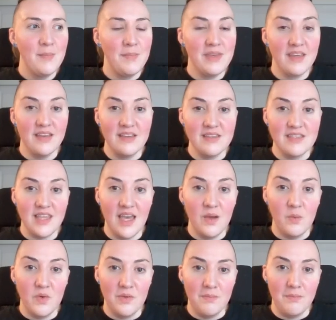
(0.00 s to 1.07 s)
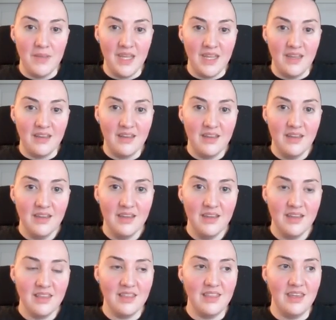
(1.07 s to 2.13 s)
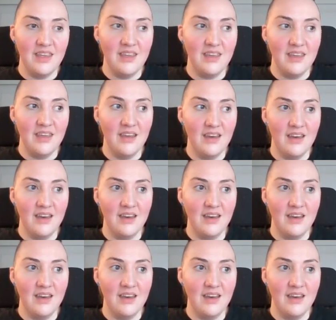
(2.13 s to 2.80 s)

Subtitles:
Because that would make the